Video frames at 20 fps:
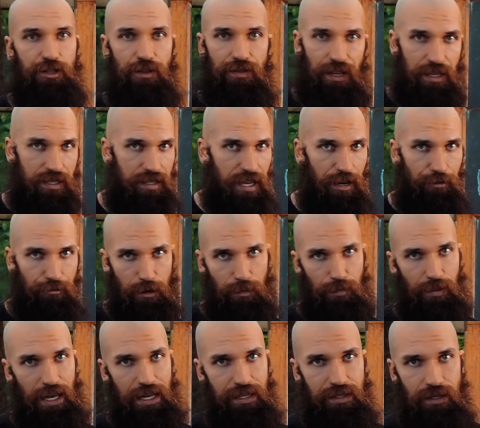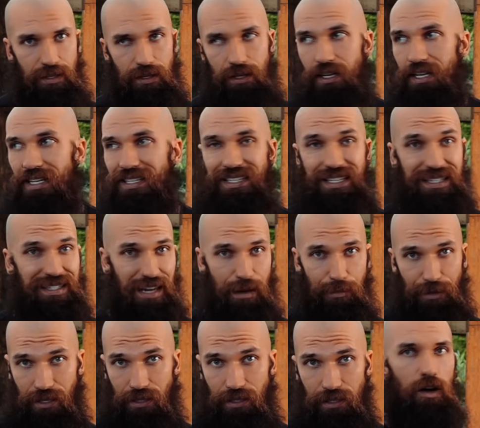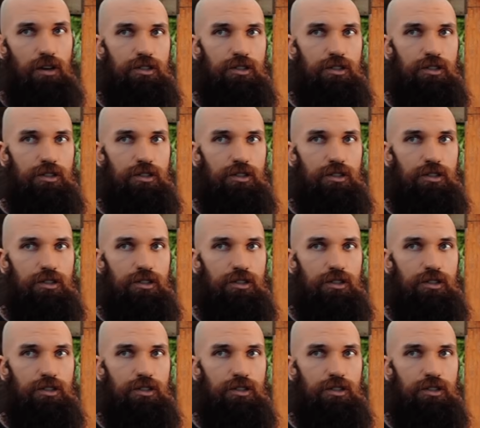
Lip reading: of things get replanted systemically.